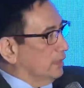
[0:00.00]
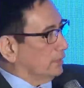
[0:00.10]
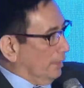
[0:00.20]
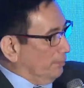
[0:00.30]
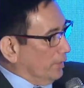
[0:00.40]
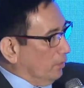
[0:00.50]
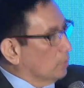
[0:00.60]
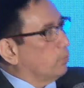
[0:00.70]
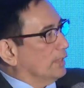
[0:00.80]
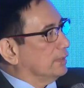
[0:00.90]
a topic
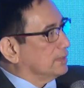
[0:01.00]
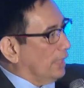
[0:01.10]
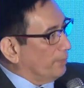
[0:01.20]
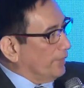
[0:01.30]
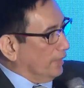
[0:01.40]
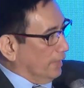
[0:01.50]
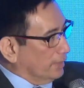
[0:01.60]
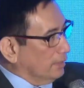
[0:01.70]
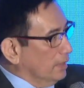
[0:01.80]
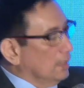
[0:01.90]
on what is happening
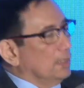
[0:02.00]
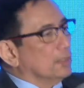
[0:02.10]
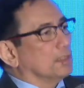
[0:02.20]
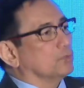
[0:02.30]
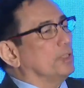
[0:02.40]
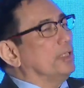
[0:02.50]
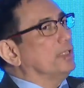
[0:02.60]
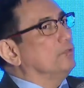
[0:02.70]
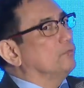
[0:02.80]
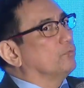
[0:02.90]
here. It will
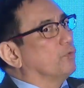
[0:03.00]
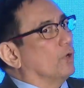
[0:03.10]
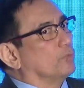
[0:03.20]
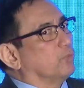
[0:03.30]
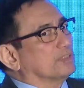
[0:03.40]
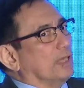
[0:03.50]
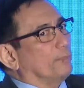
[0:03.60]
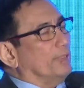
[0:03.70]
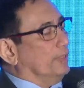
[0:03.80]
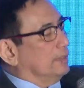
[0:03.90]
involve what's
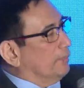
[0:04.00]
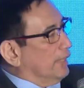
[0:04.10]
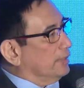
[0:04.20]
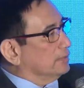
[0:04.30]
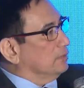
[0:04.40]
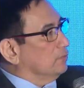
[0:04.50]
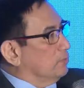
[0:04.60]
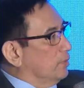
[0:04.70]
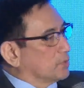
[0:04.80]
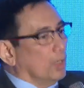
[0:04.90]
happening in the market. It will
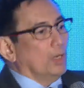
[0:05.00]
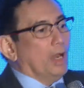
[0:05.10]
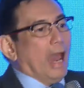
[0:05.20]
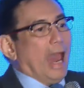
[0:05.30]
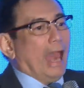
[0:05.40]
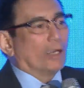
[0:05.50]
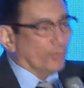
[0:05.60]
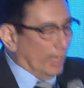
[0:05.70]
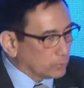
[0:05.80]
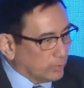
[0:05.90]
involve, are
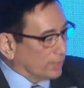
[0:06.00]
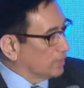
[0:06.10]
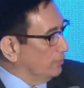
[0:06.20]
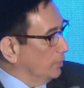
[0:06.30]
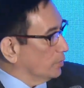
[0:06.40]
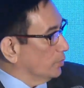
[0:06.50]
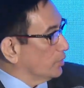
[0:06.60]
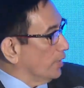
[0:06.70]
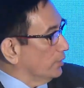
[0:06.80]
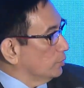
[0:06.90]
we actually achieving what we're
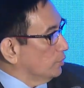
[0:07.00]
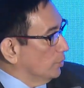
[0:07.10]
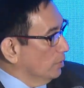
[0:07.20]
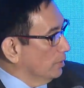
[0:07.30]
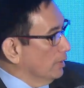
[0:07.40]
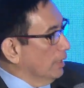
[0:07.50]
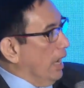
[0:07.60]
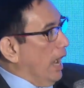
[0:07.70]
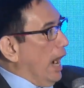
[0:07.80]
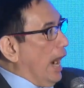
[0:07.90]
trying to do?
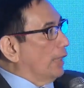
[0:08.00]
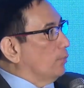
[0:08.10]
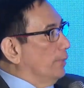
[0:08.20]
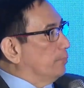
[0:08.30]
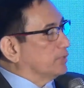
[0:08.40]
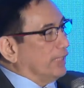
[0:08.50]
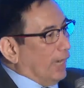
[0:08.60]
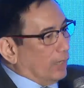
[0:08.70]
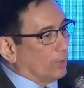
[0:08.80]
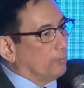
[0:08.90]
Are we putting
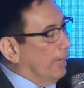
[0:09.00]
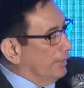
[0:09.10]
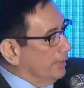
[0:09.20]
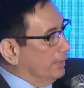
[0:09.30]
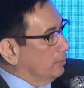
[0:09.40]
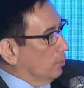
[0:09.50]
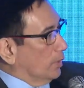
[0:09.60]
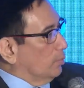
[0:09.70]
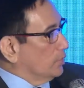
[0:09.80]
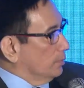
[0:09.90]
our money
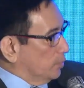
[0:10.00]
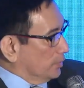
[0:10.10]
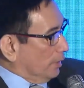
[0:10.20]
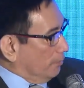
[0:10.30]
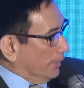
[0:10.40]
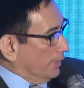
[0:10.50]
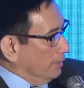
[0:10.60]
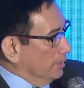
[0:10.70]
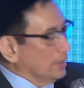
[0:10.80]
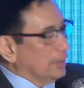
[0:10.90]
where we should put our money?